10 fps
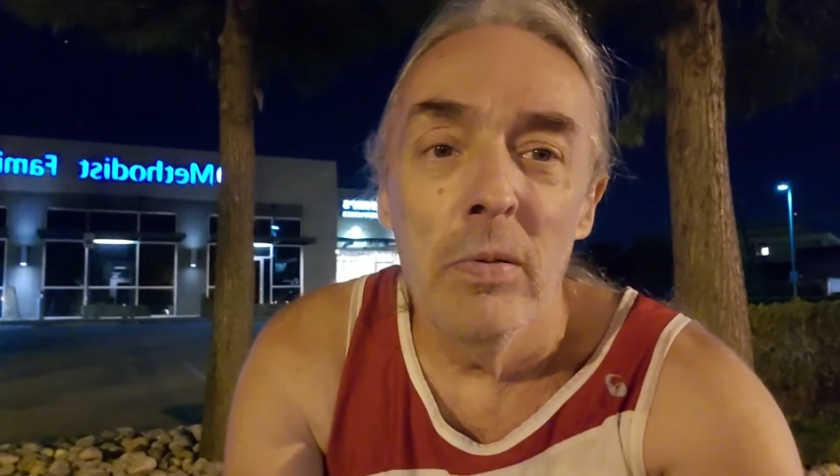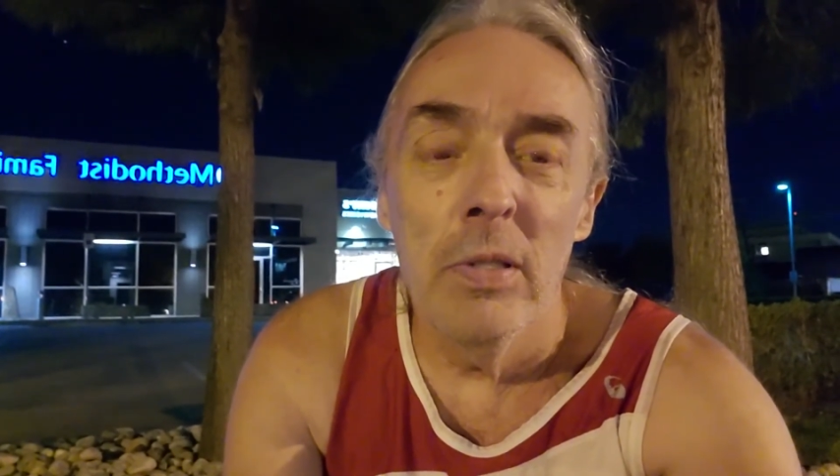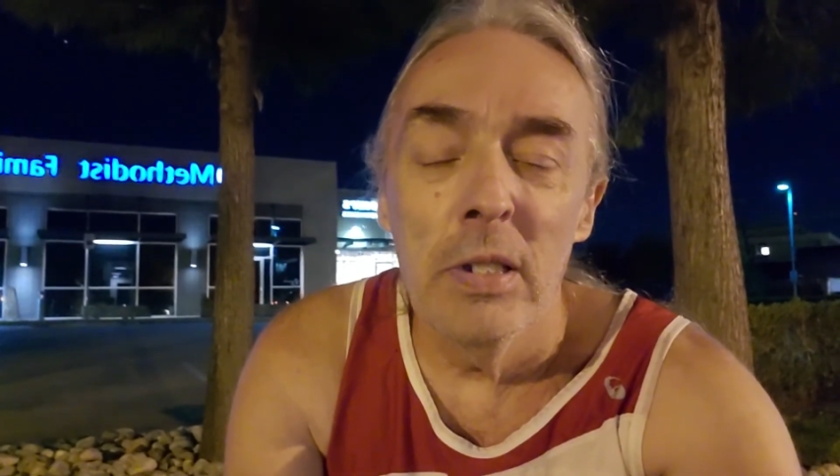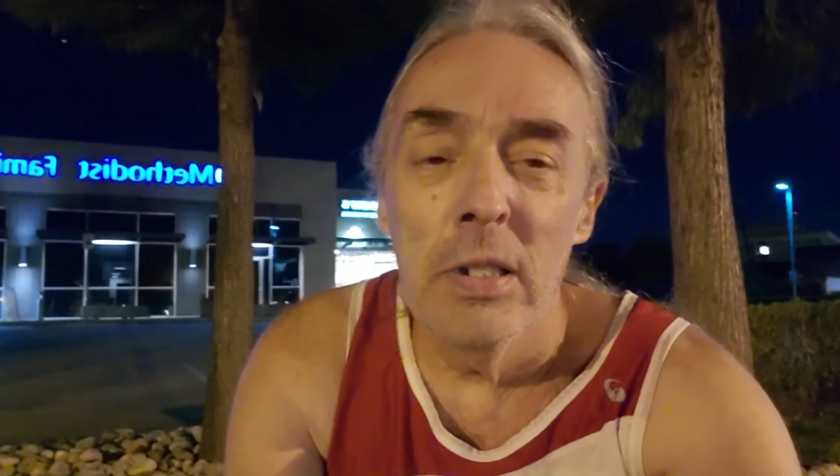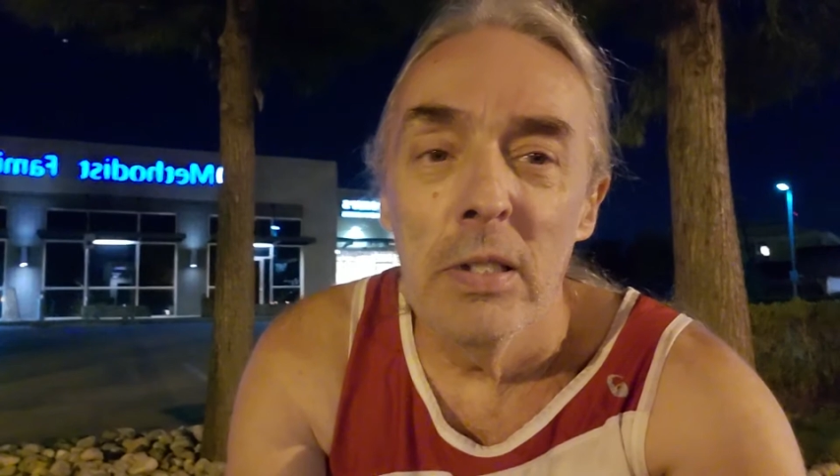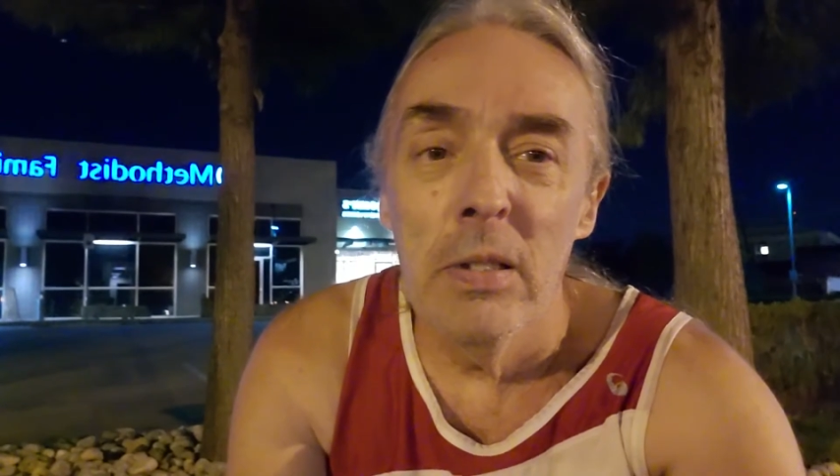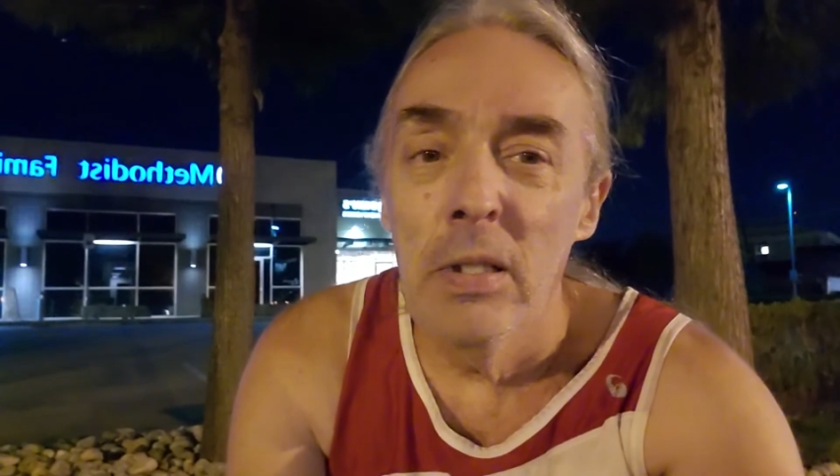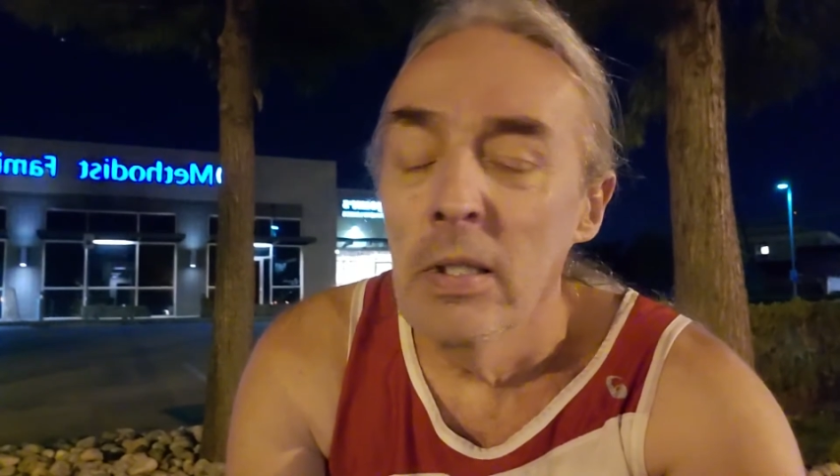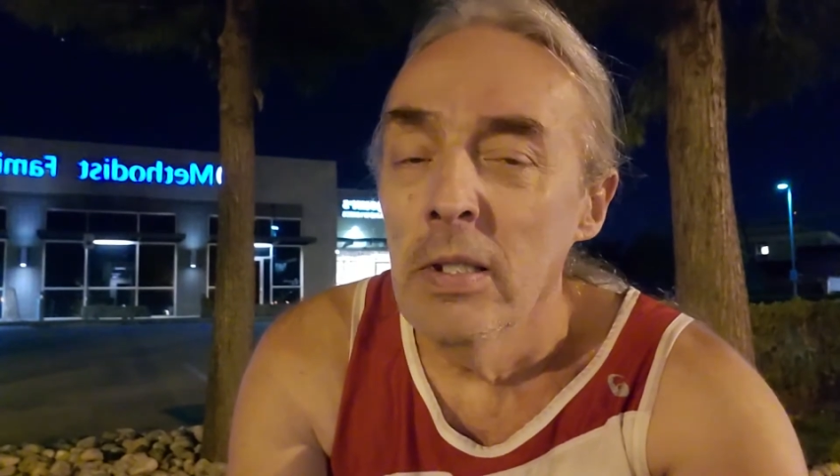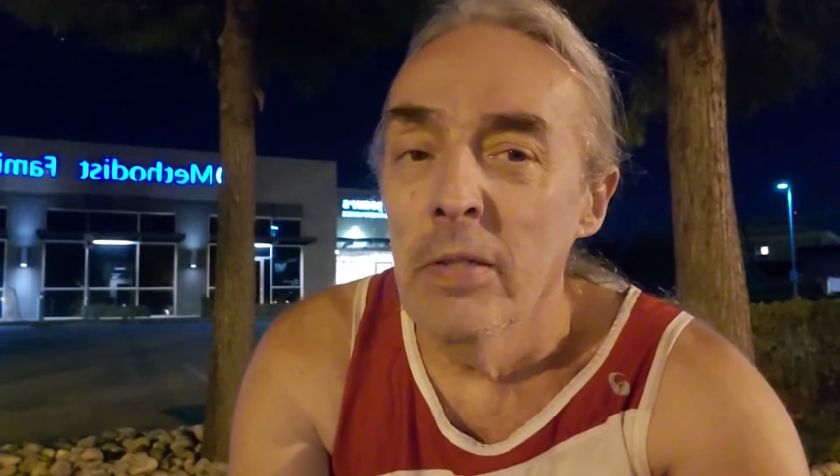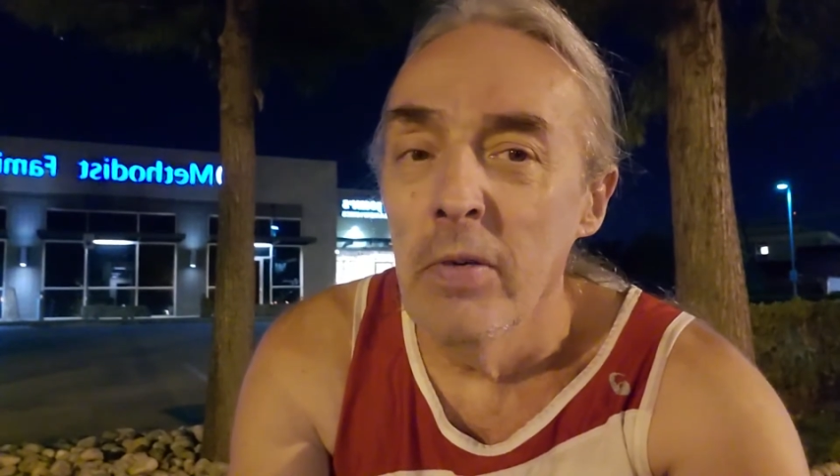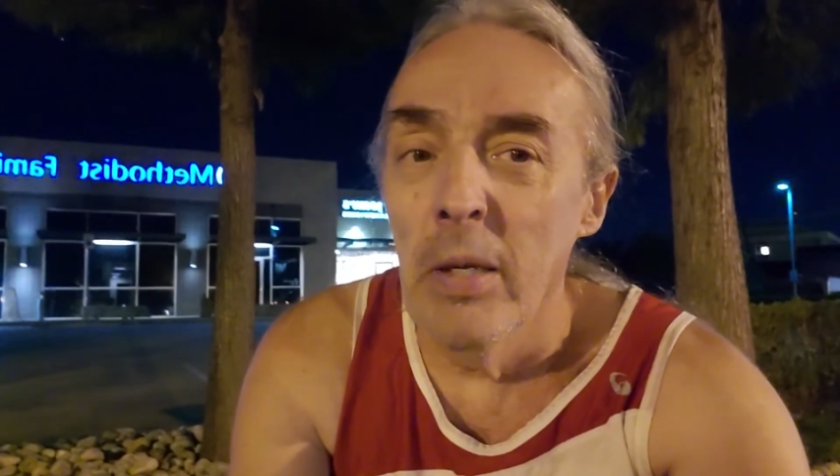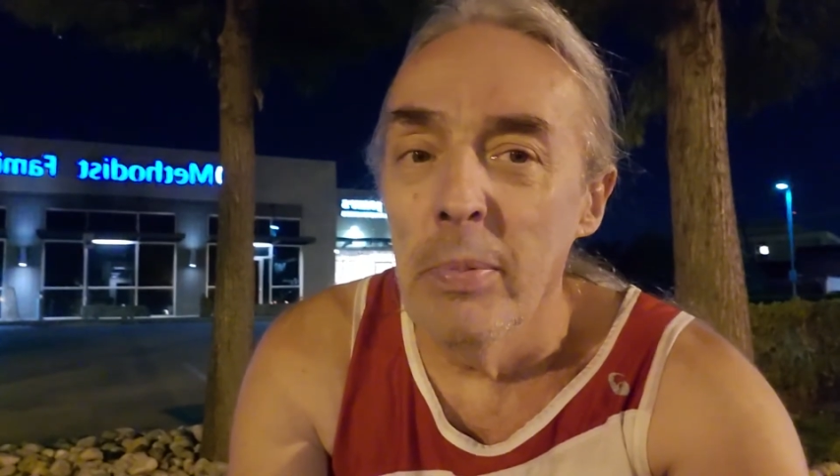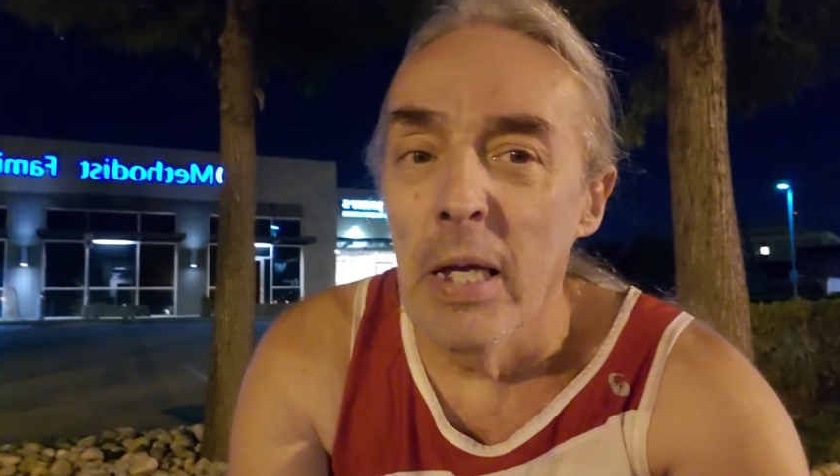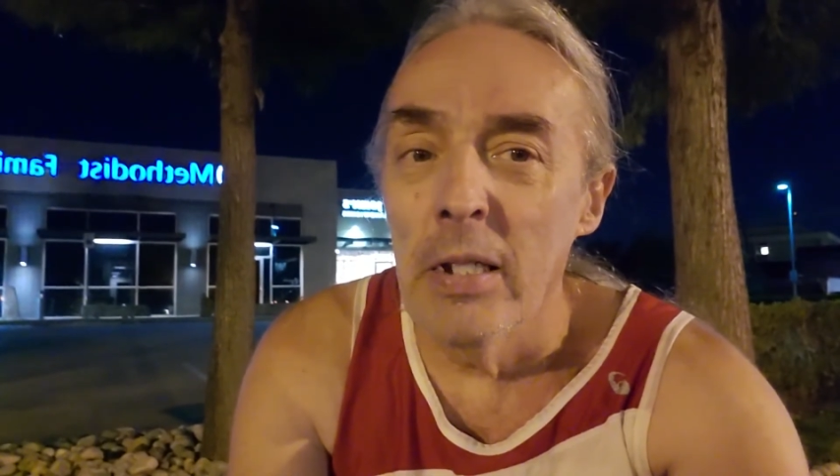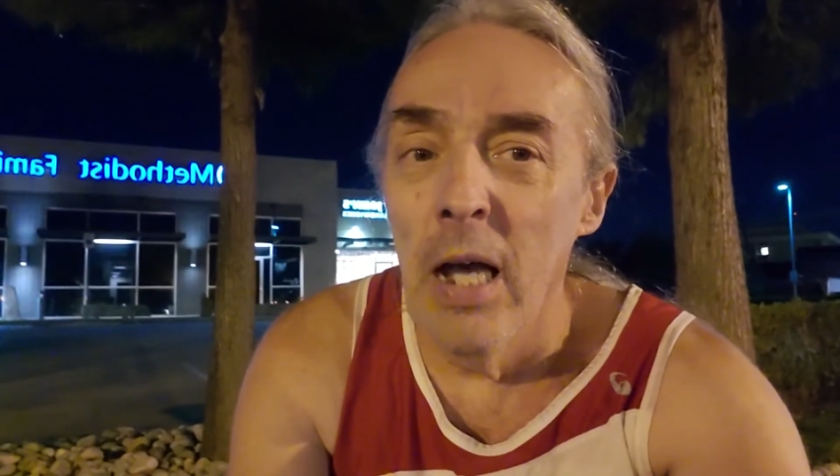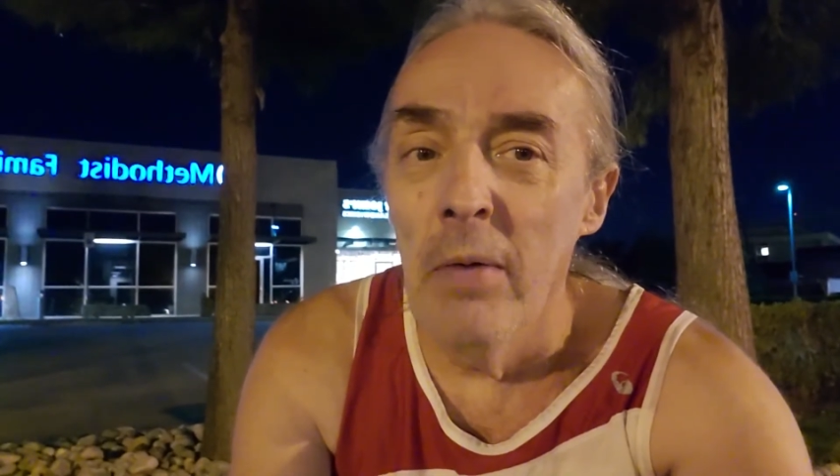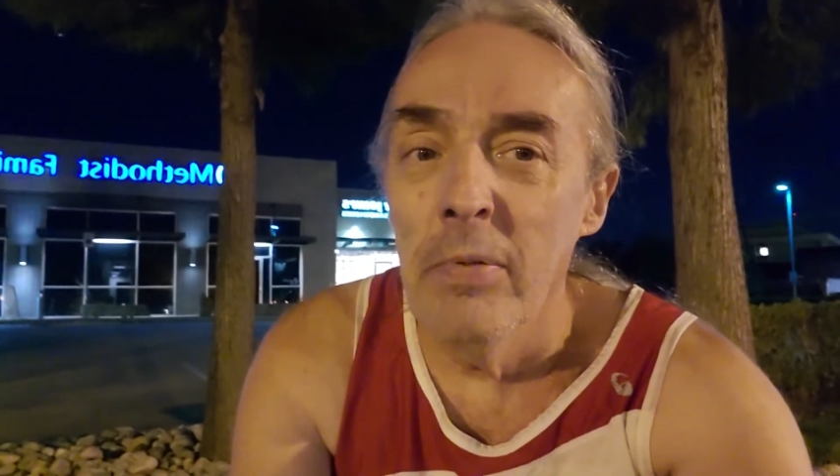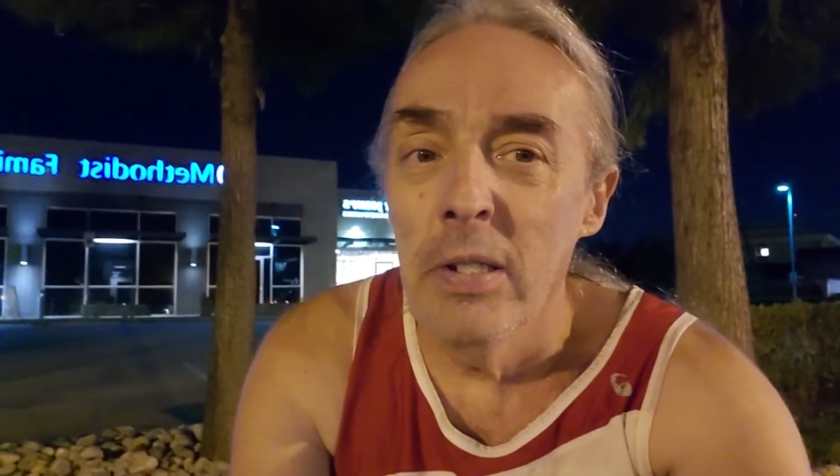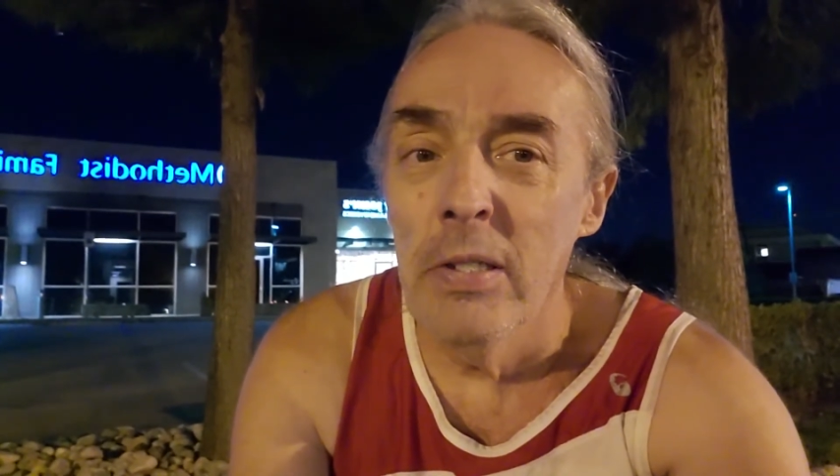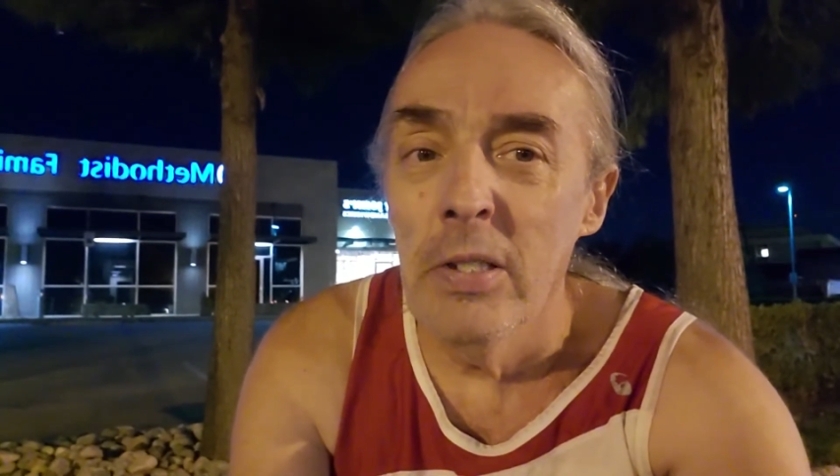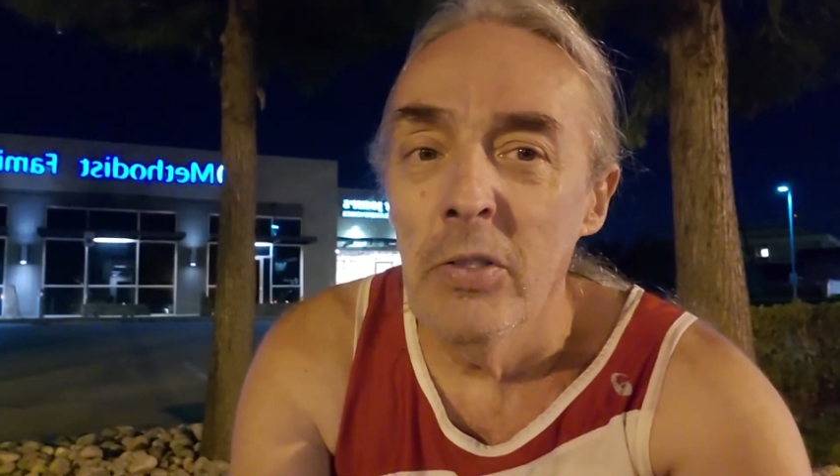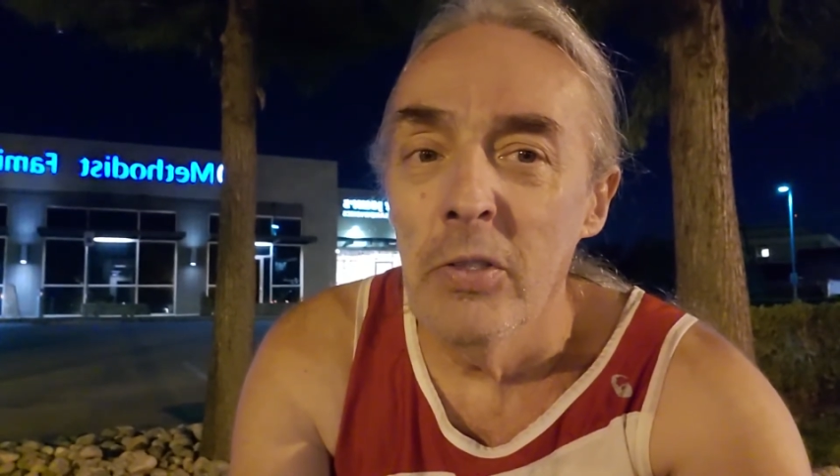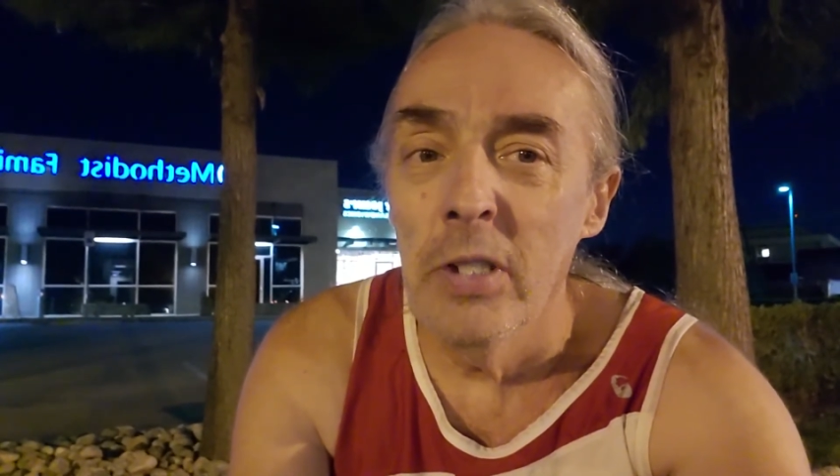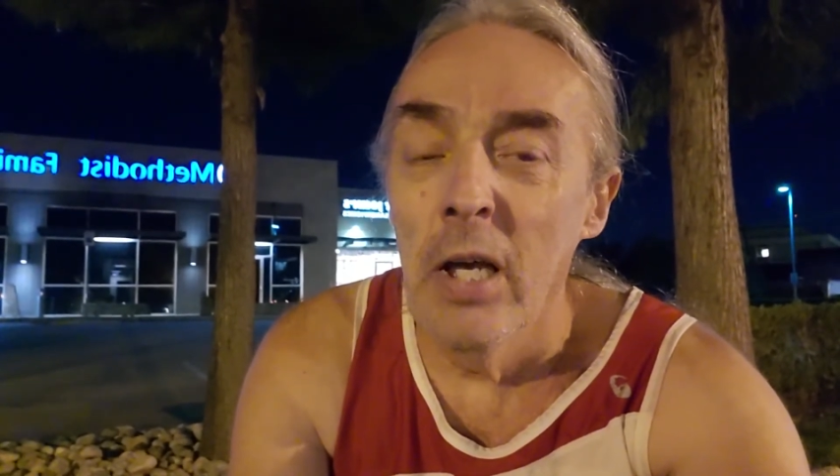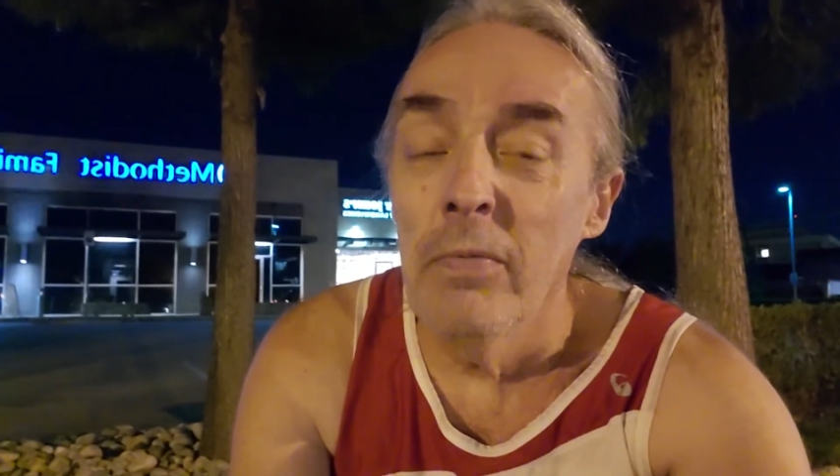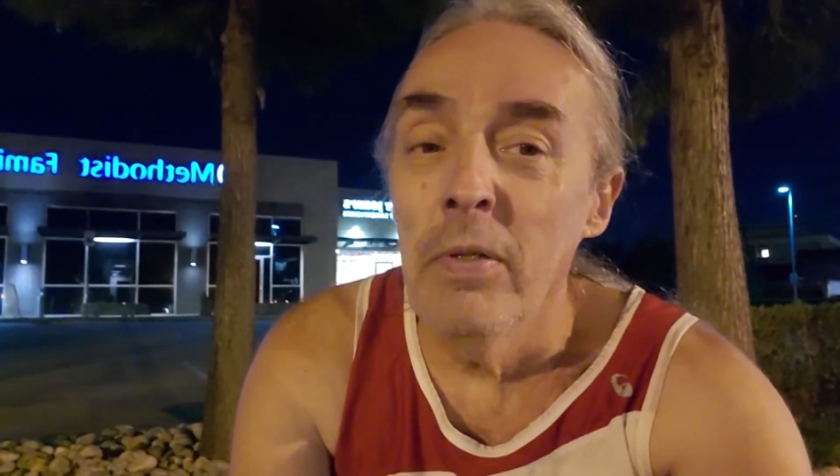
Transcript: just develop that confidence in yourself.